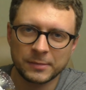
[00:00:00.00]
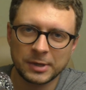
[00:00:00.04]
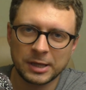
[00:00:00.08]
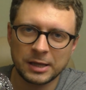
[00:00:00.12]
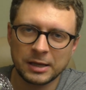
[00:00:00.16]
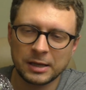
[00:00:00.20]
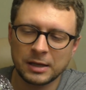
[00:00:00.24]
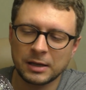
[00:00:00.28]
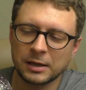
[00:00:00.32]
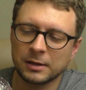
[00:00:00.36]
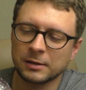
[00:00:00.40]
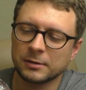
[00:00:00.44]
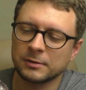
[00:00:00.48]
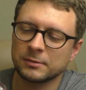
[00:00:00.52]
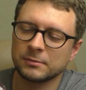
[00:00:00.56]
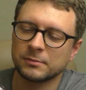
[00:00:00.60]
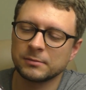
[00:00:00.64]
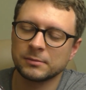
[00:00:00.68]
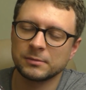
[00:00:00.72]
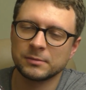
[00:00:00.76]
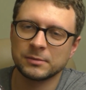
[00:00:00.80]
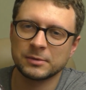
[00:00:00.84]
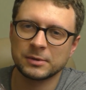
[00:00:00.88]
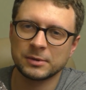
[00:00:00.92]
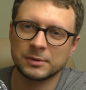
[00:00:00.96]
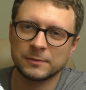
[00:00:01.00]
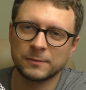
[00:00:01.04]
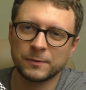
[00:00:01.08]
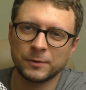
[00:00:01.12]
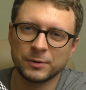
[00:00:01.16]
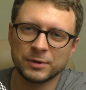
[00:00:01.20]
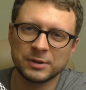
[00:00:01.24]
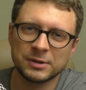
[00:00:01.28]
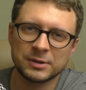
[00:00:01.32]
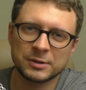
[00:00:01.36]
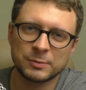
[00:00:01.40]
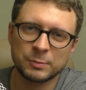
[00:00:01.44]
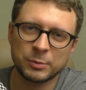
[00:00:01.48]
eh,
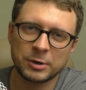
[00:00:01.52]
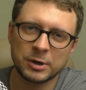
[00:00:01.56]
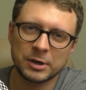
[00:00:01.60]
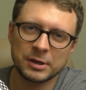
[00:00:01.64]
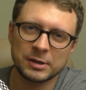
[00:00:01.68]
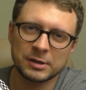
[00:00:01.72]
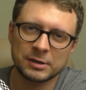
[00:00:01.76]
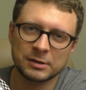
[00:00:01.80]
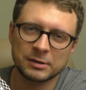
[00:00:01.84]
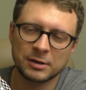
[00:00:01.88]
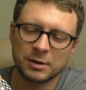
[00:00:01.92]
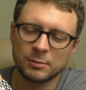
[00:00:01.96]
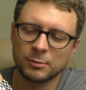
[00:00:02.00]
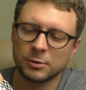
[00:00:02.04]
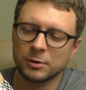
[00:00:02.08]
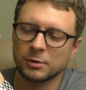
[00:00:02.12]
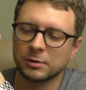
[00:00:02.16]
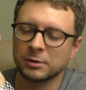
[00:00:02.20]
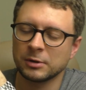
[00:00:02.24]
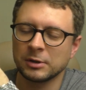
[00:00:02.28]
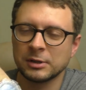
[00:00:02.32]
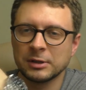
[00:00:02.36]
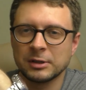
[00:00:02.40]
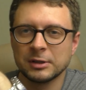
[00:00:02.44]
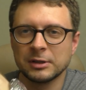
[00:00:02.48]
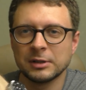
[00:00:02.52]
for this price, come on,